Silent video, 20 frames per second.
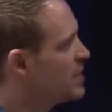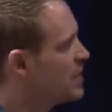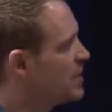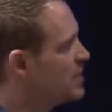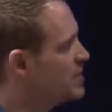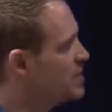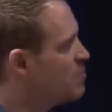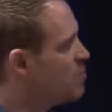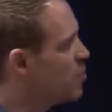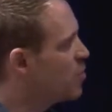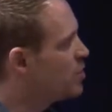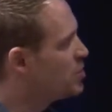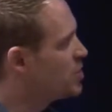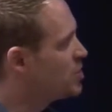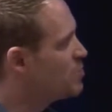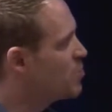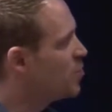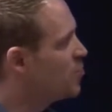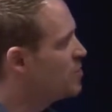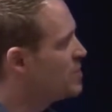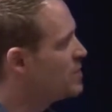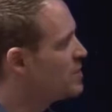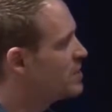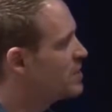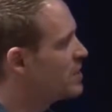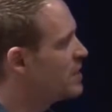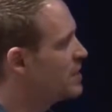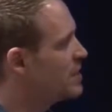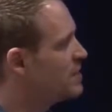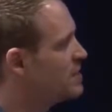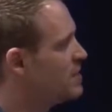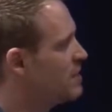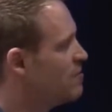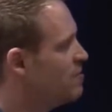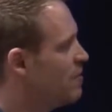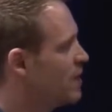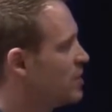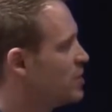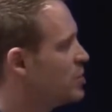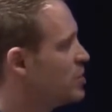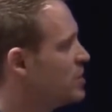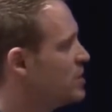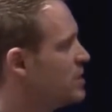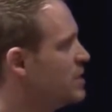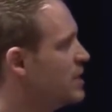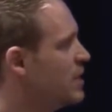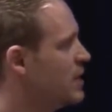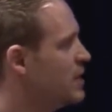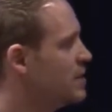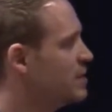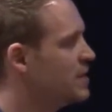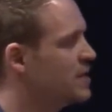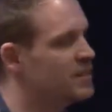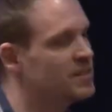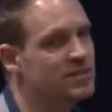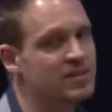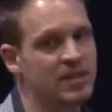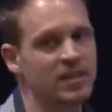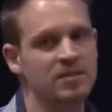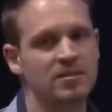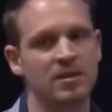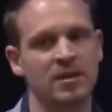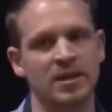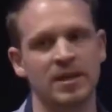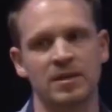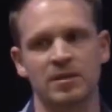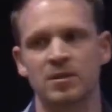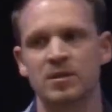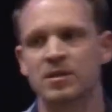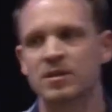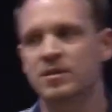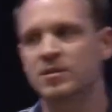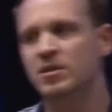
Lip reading: that is emerging more recently is their function in signaling.